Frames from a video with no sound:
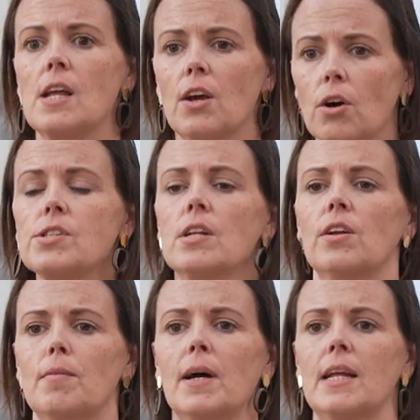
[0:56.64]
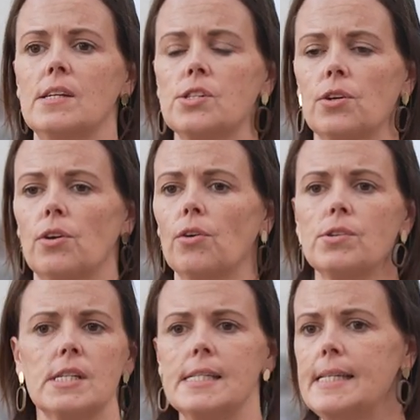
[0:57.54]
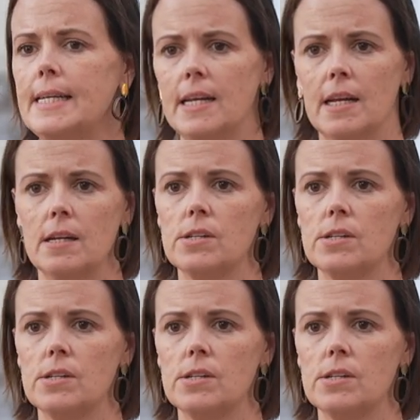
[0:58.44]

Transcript: It costs a lot of money to go to Sydney